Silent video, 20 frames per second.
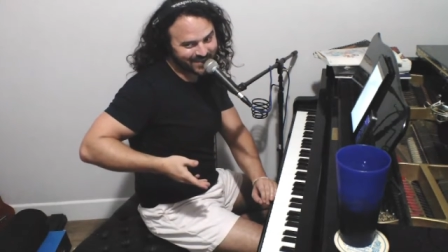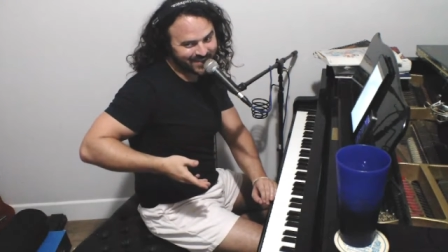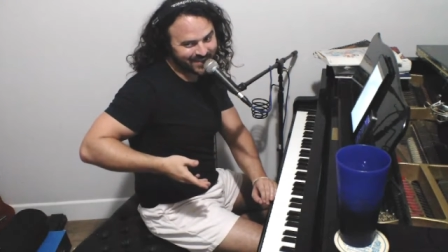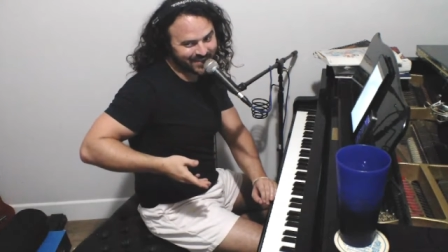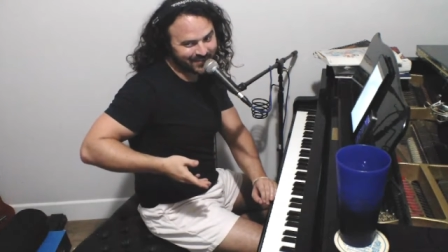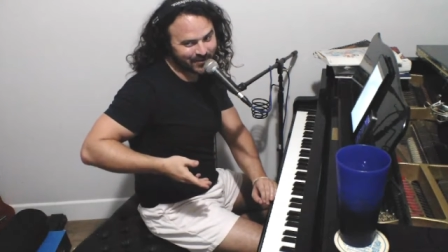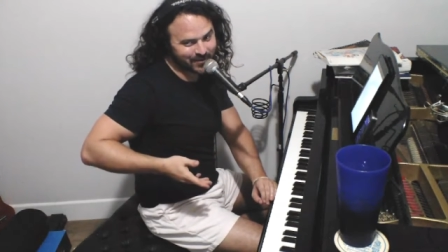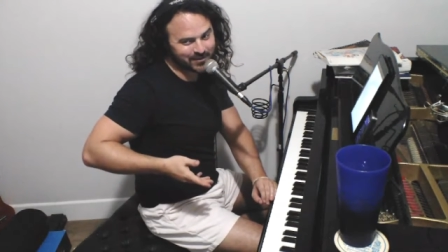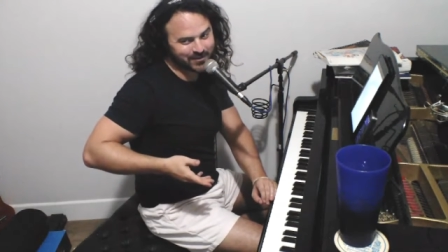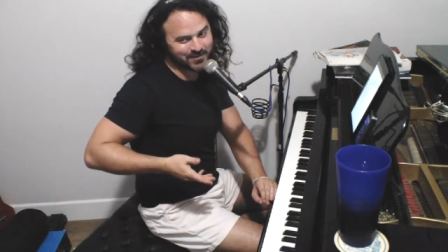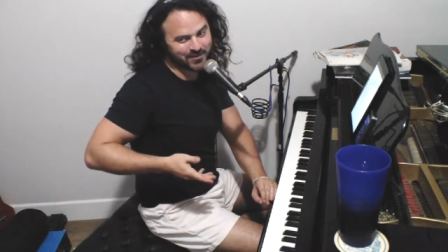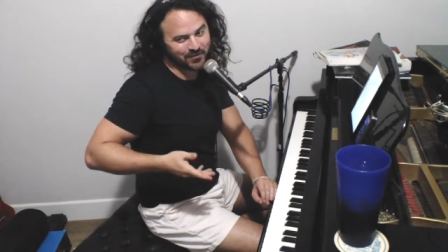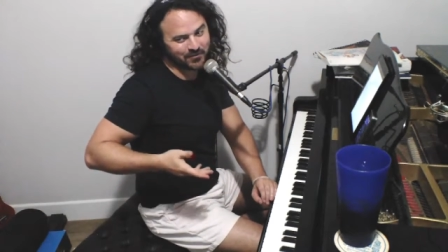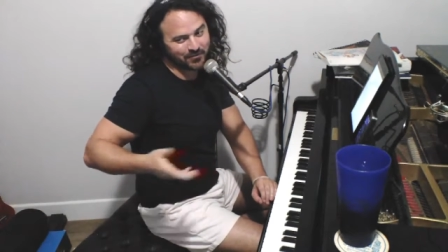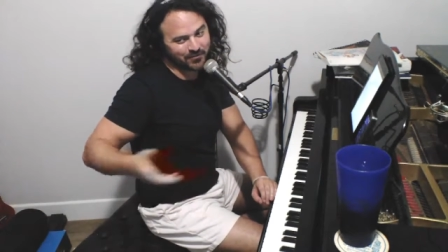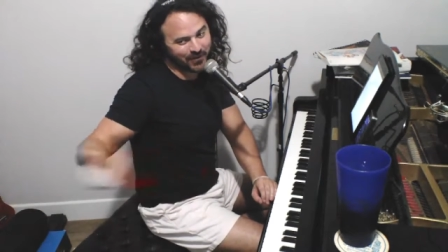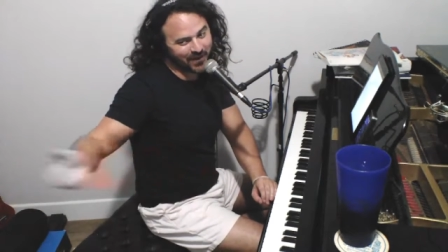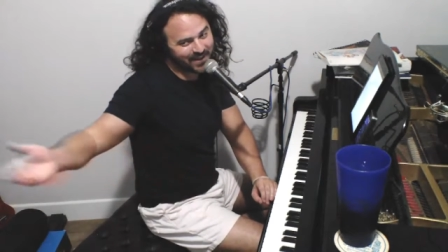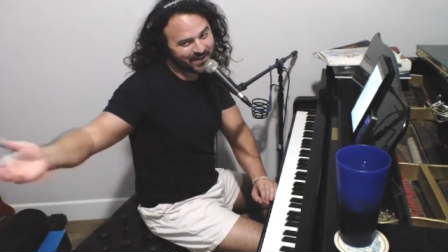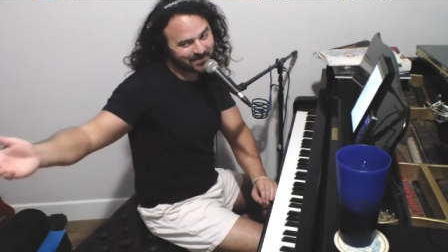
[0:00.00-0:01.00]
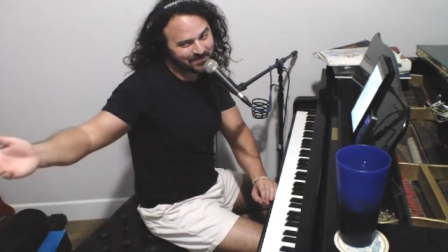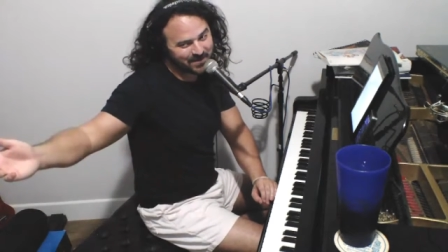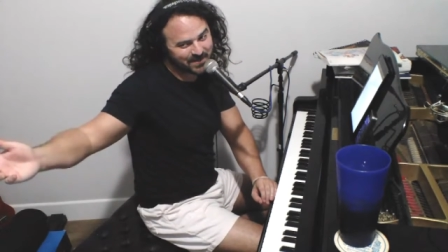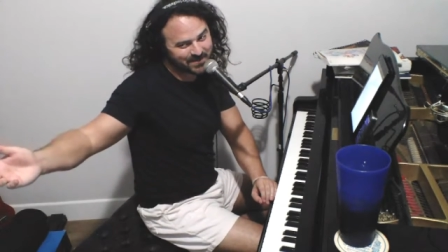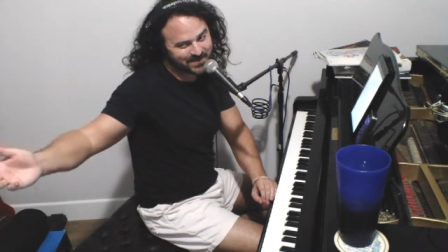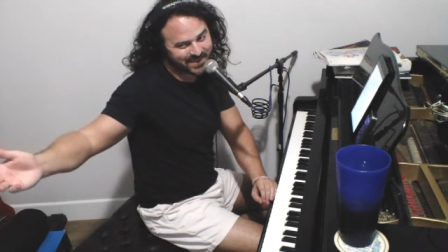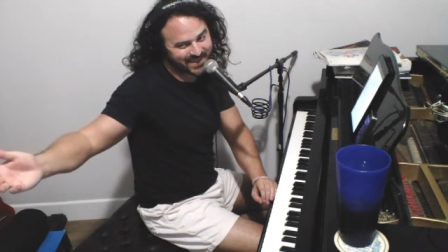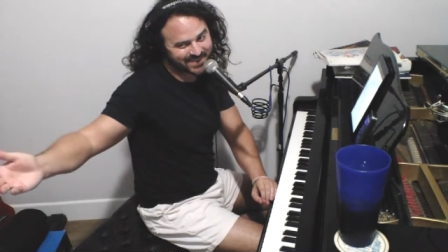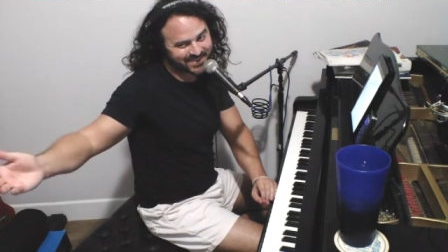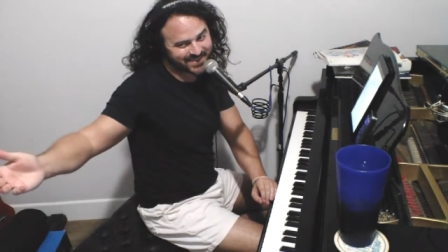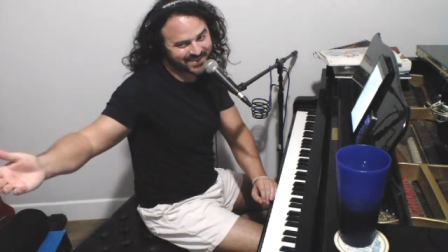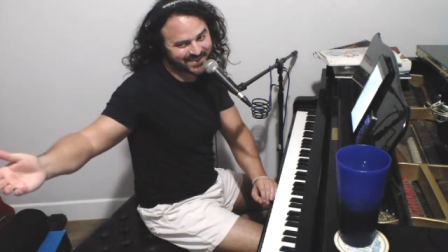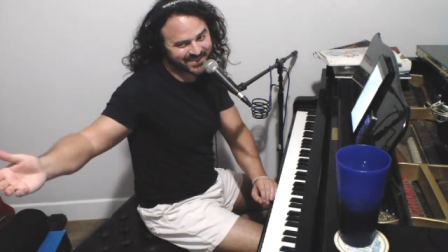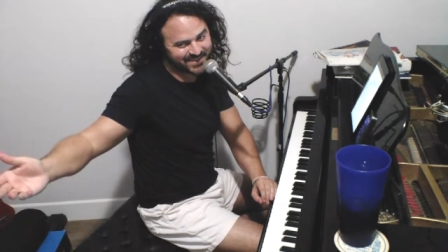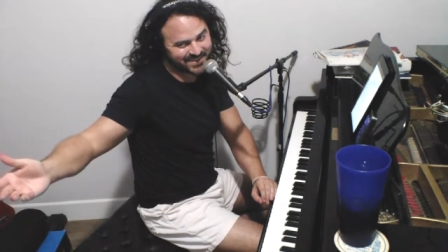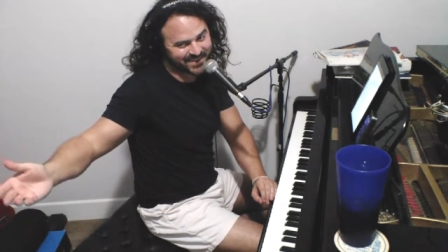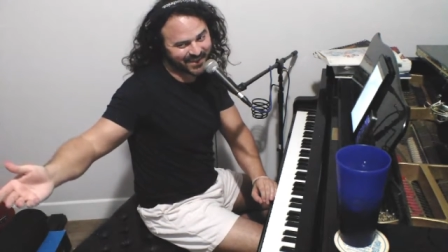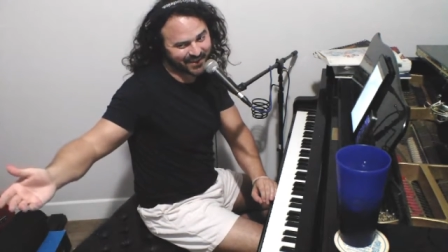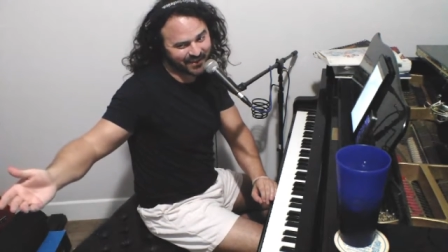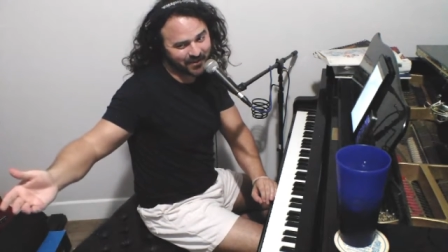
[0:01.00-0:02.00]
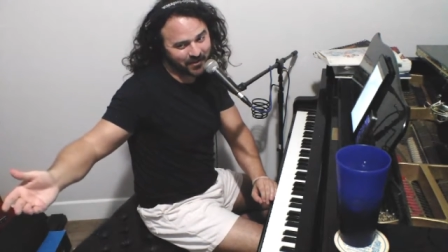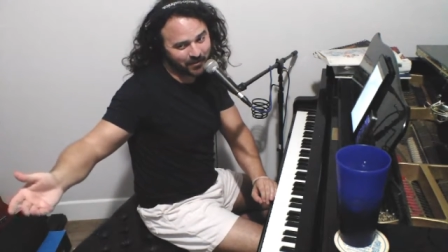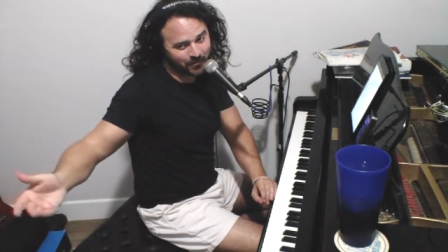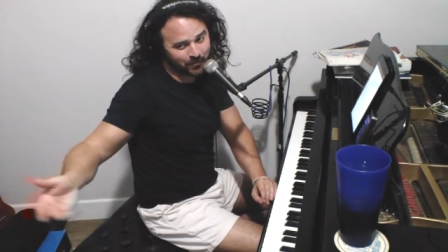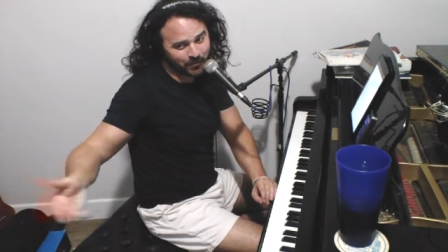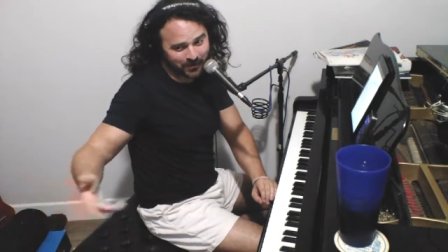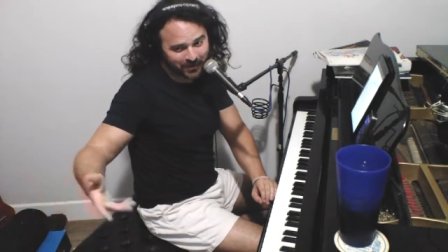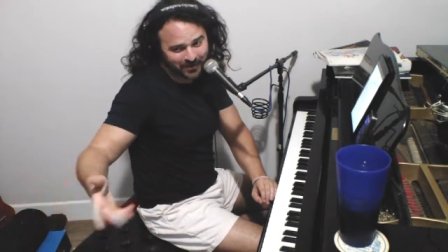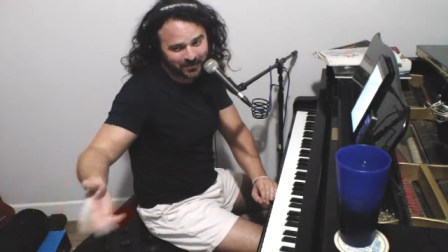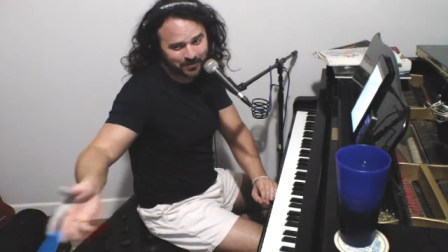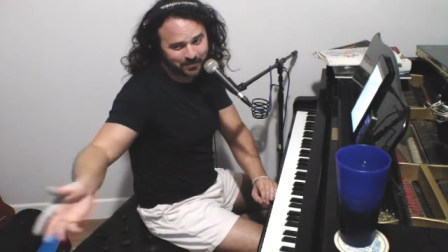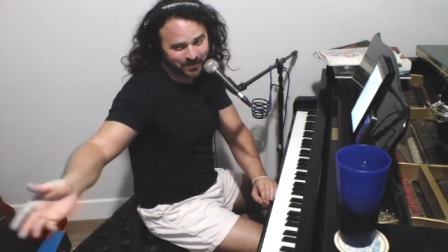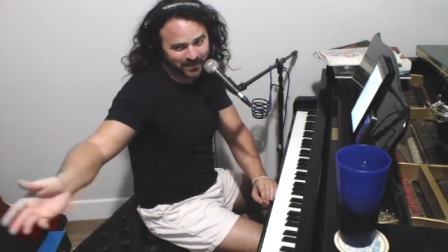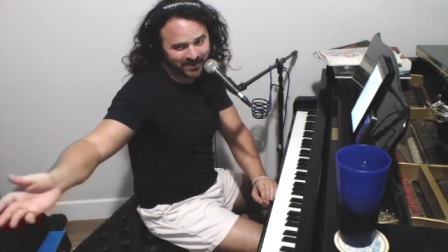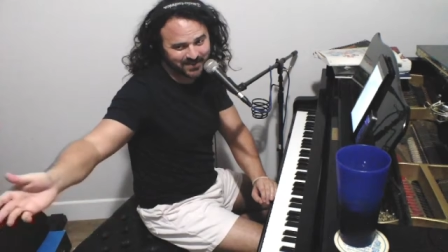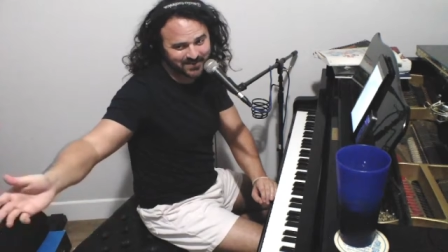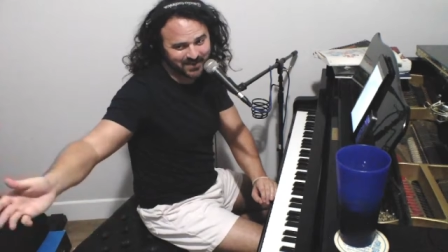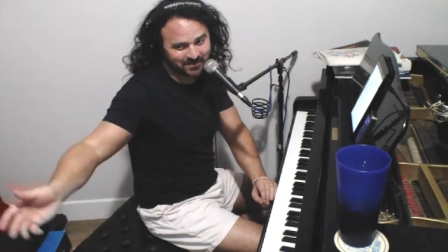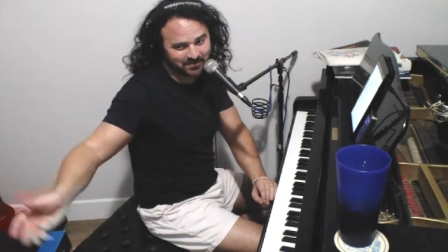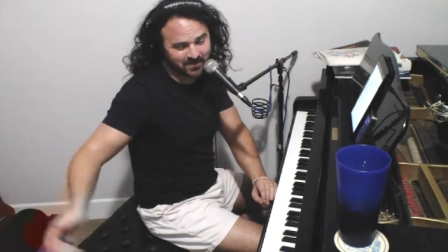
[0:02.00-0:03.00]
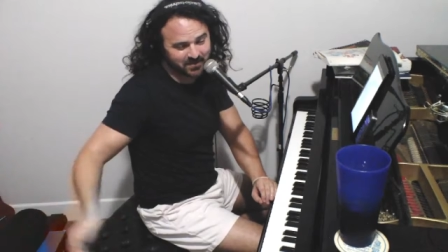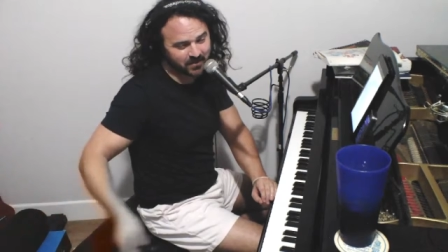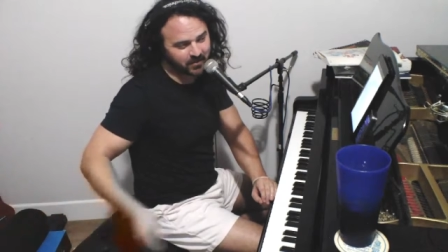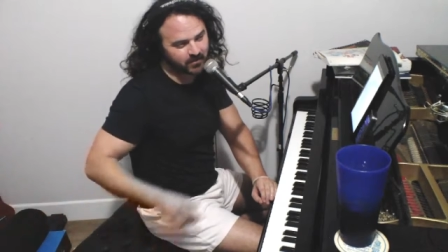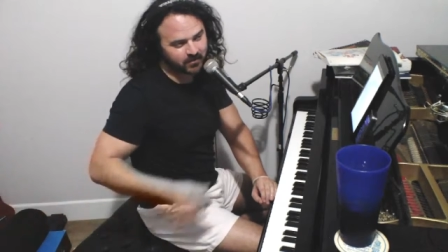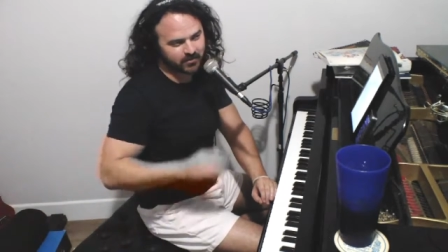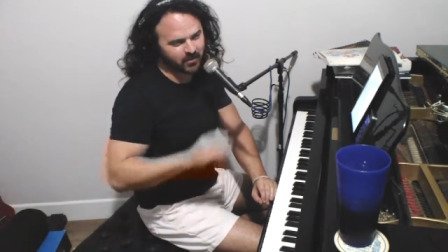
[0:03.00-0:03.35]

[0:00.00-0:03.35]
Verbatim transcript: If you're just a fake musician, he's like, well, can you play something?